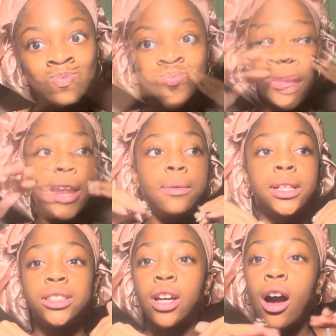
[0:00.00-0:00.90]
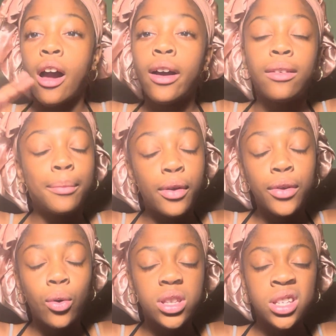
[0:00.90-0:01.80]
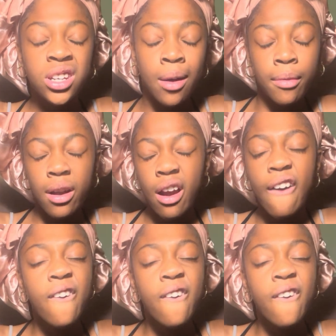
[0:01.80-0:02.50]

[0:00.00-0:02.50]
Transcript: Anyways, y'all, moving on to number